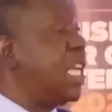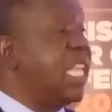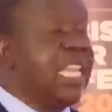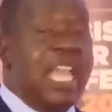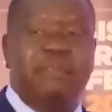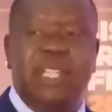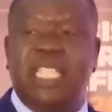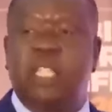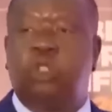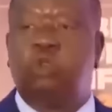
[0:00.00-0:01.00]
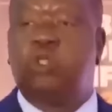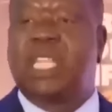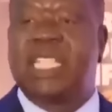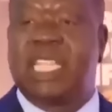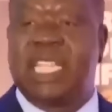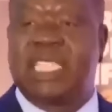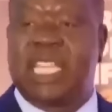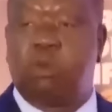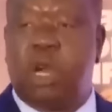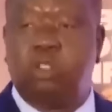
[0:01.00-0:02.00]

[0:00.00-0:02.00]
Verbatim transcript: the other day, I've written two such letters,